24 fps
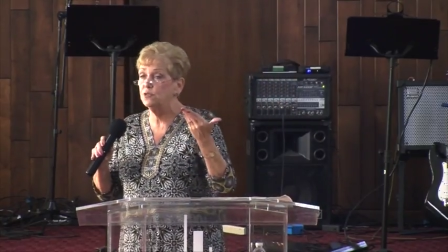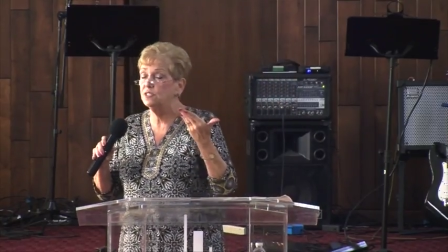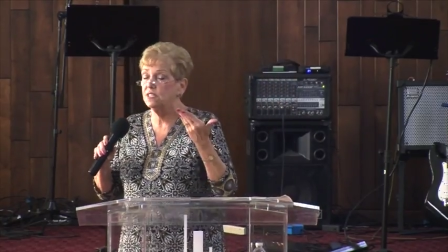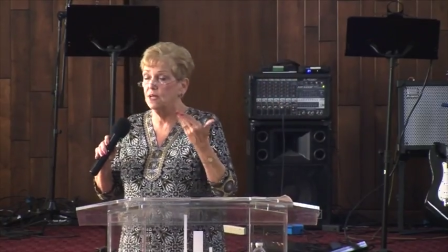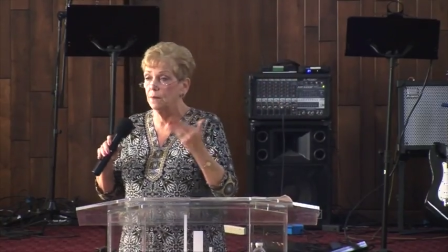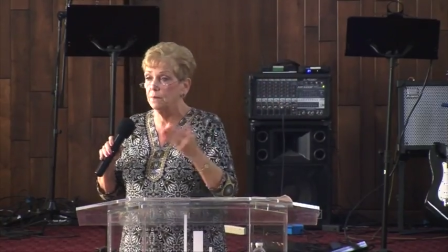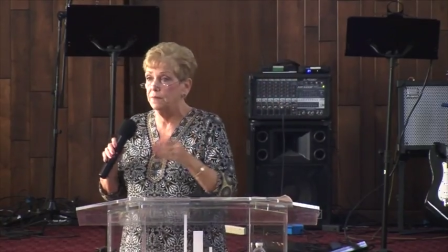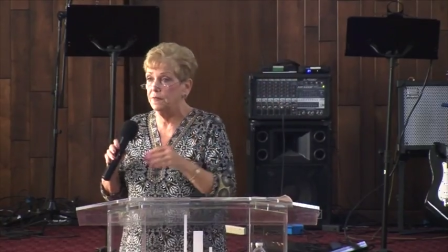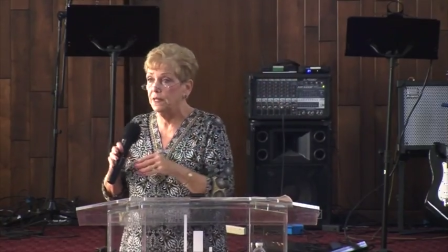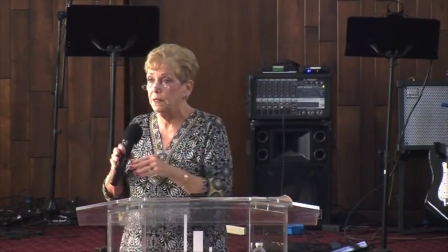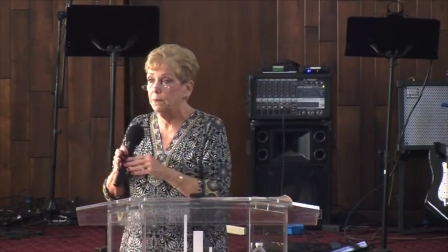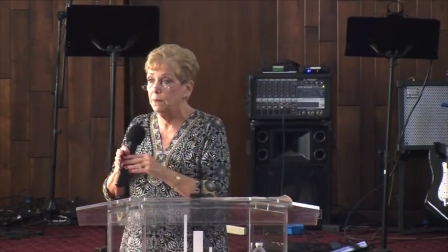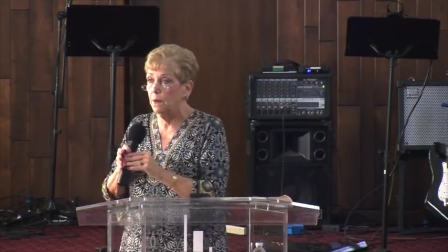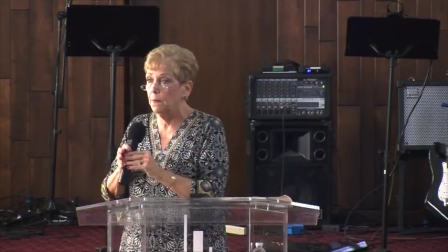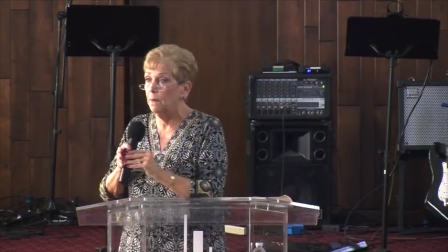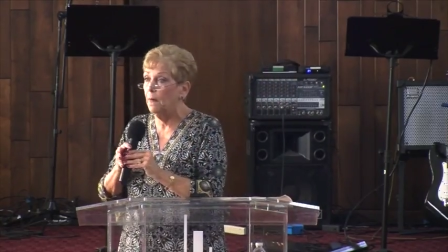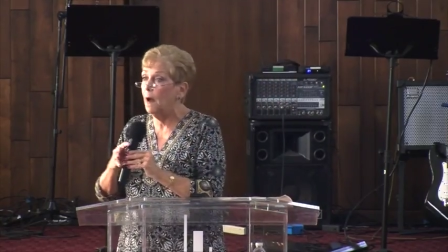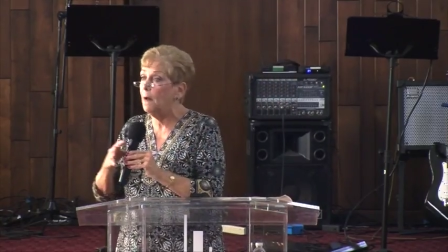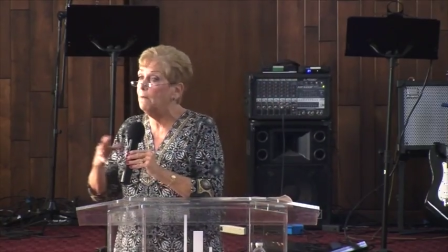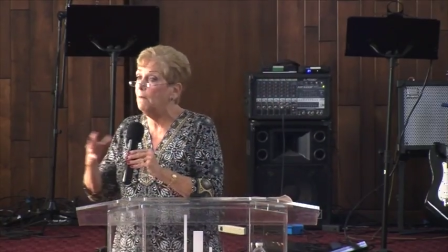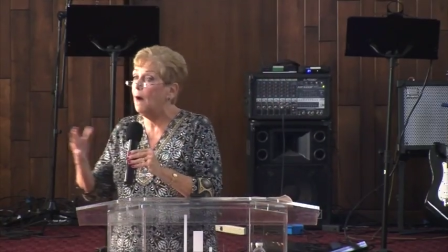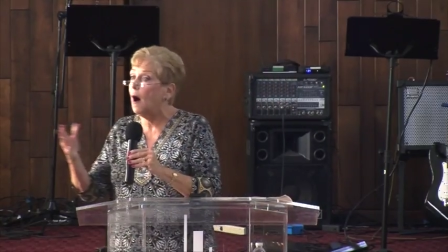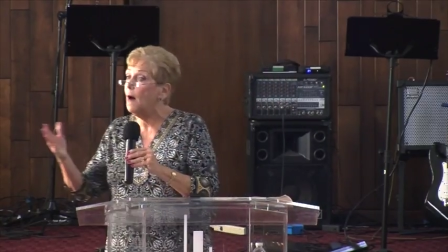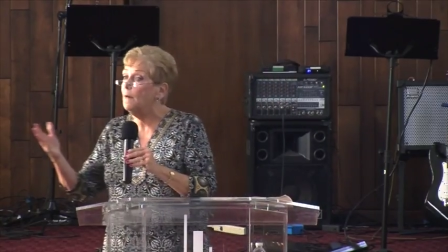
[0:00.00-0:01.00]
something, but
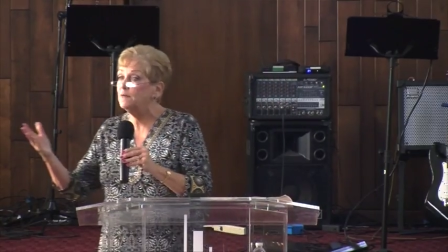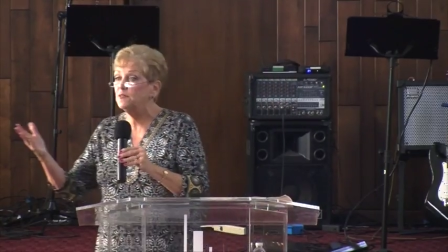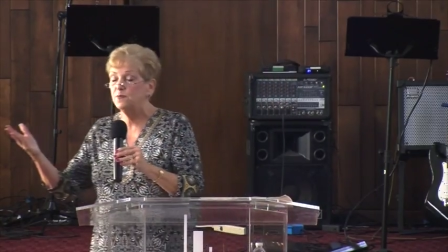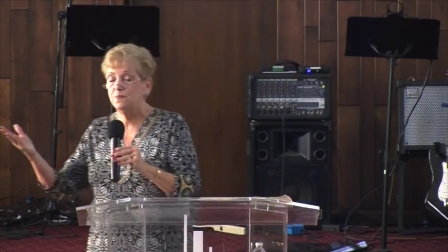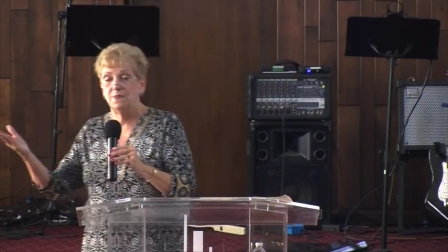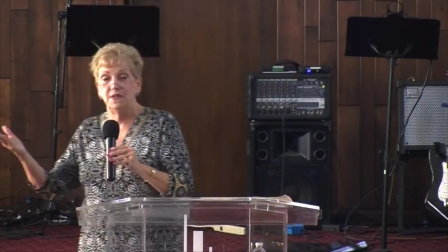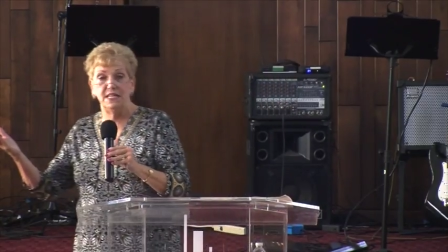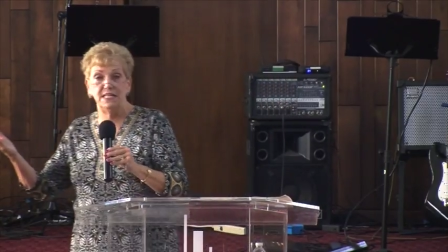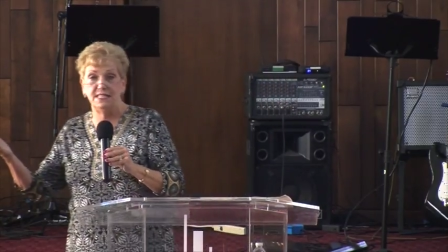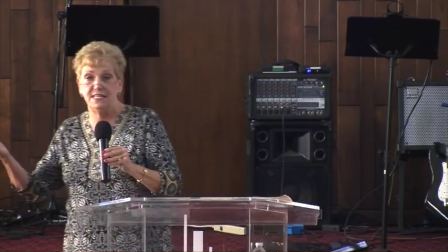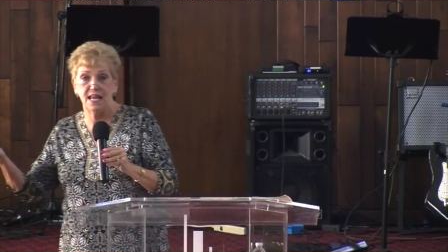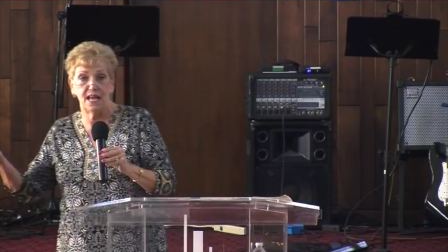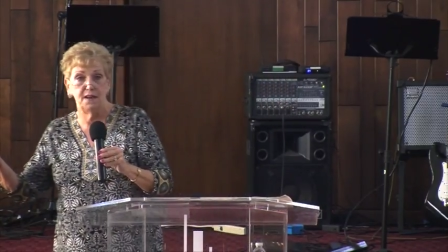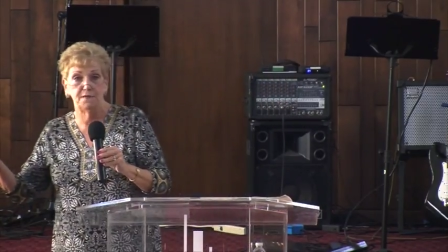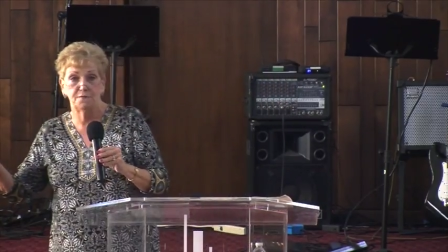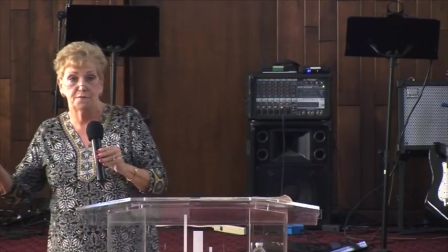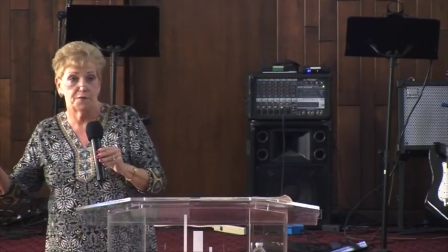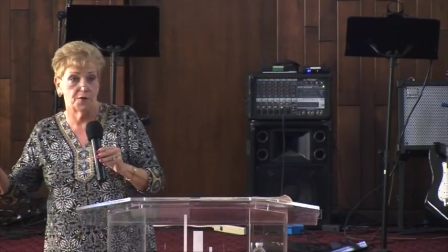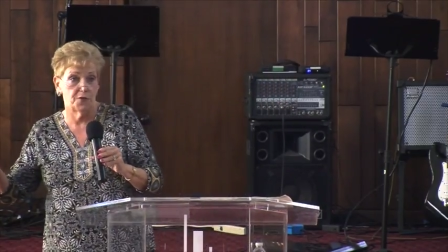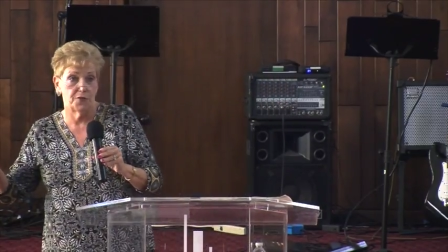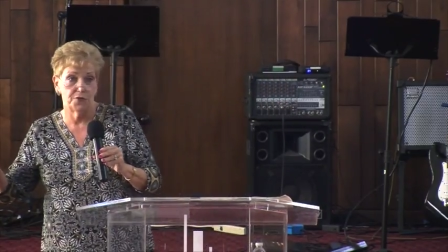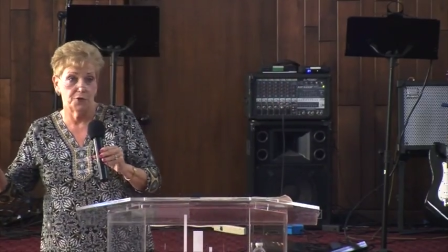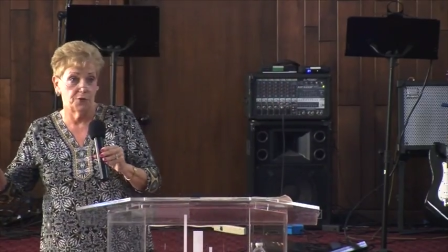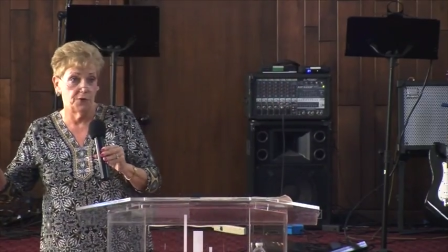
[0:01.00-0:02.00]
my mom's been dead
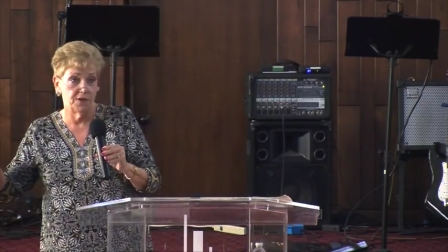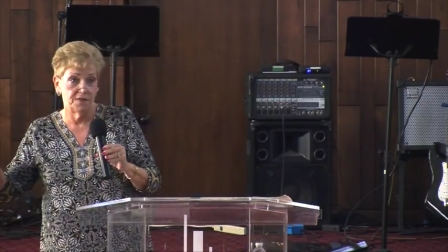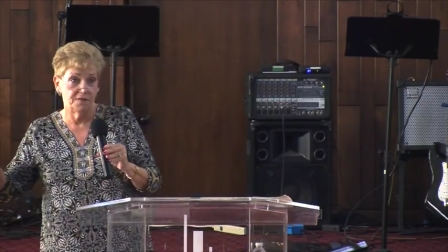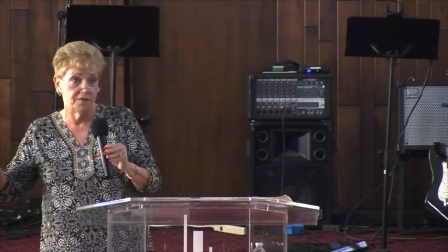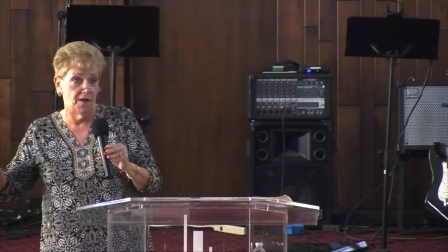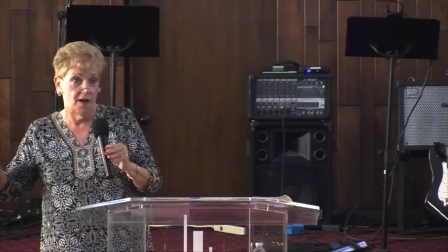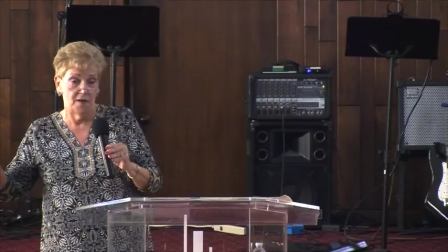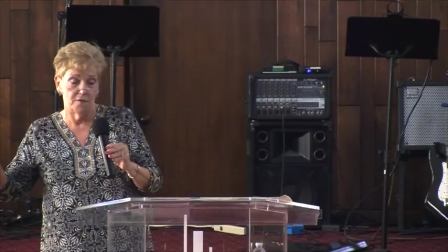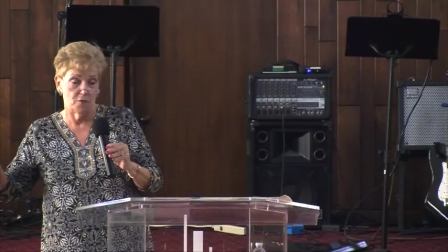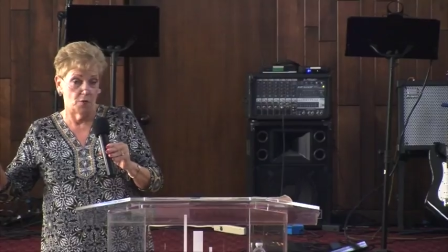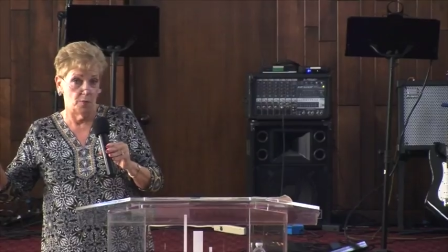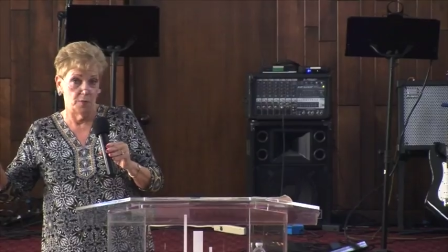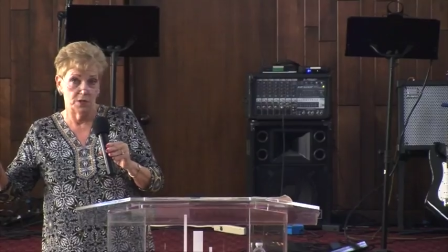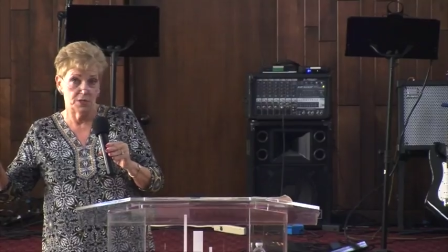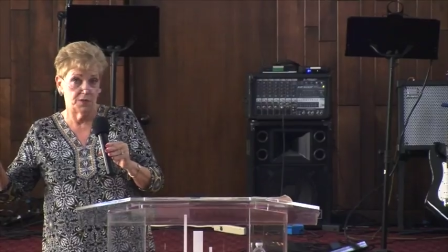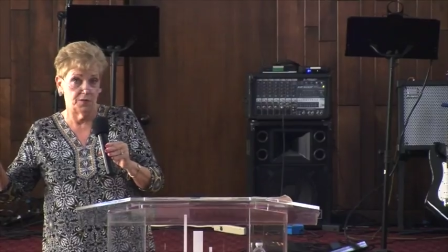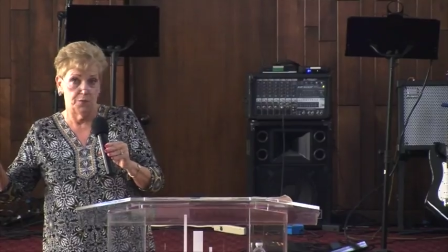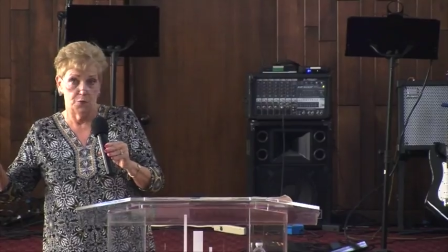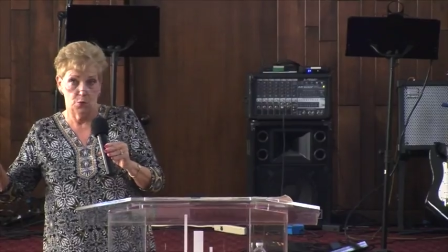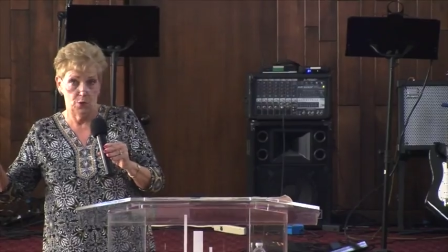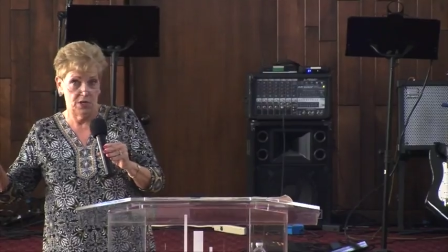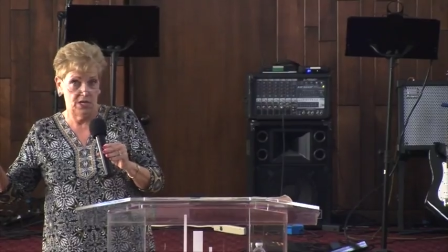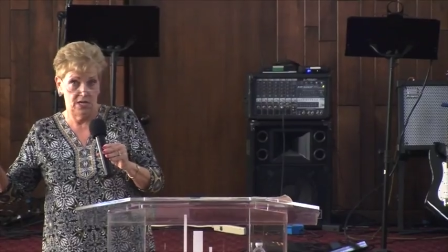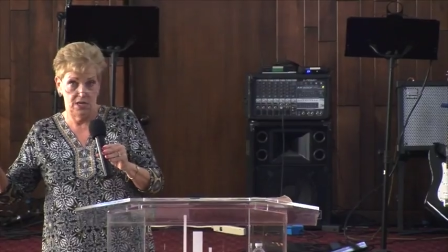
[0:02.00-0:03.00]
for 35, almost
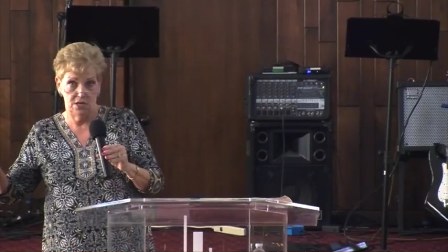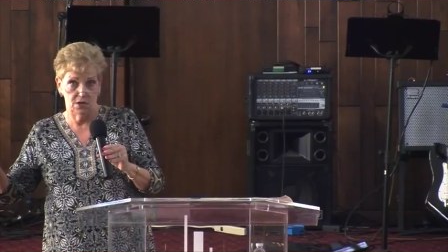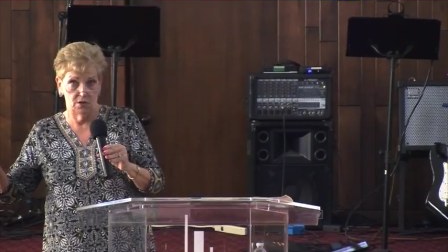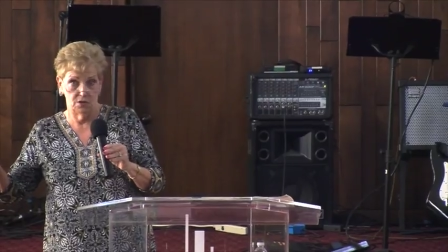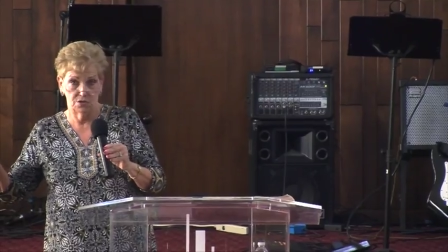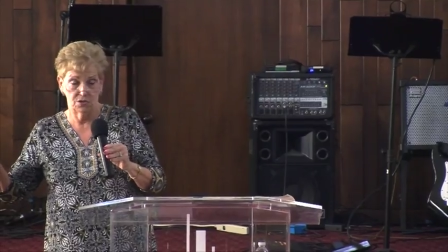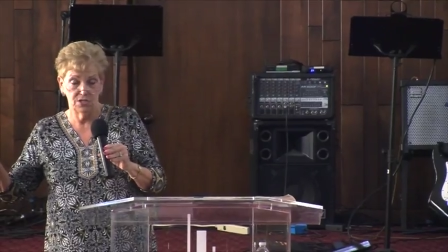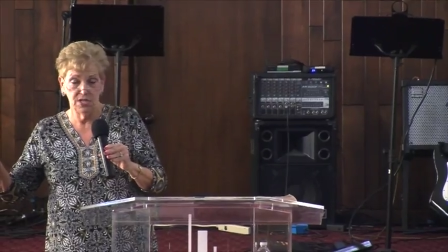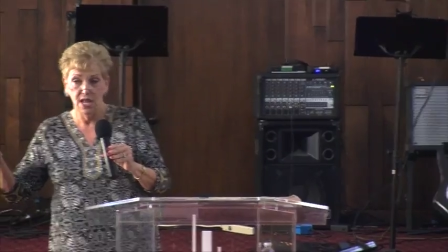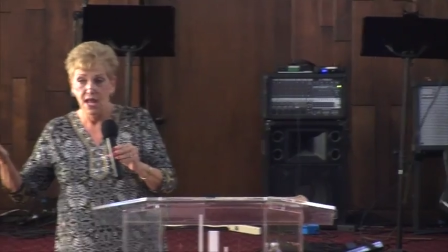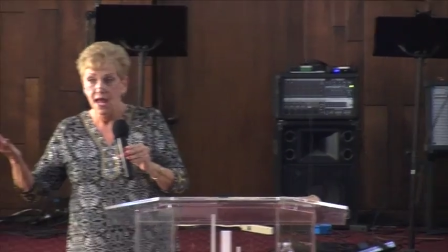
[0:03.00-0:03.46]
40 years.